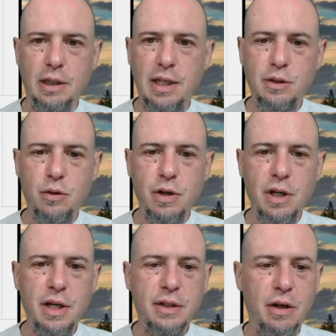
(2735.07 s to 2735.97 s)
let's
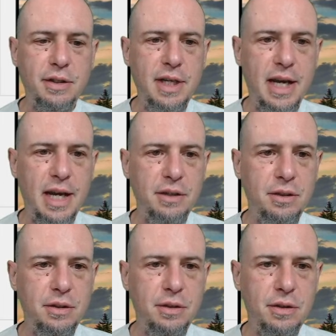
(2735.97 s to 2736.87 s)
organize our
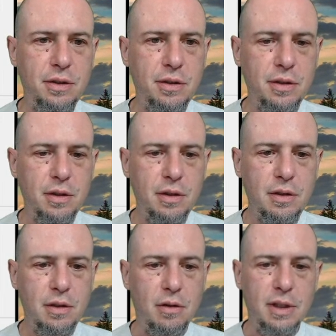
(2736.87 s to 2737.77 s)
tests,
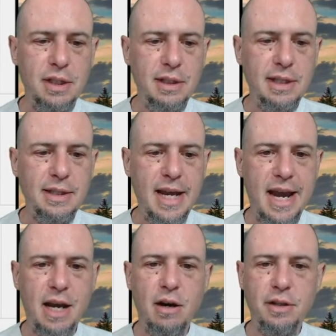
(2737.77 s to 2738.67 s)
or at least let's
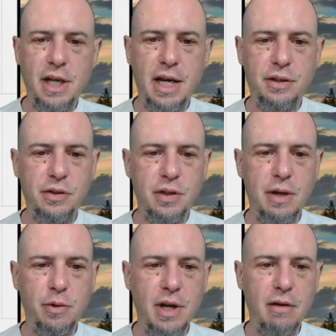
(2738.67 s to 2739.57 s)
tag our tests so that
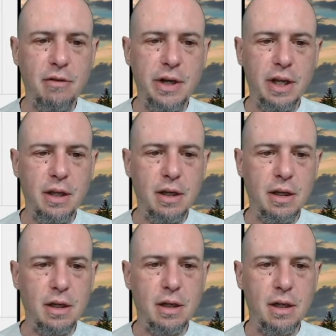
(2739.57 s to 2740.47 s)
we're not running
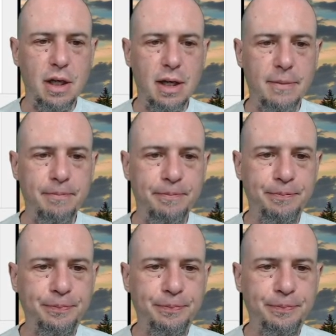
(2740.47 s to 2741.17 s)
the um,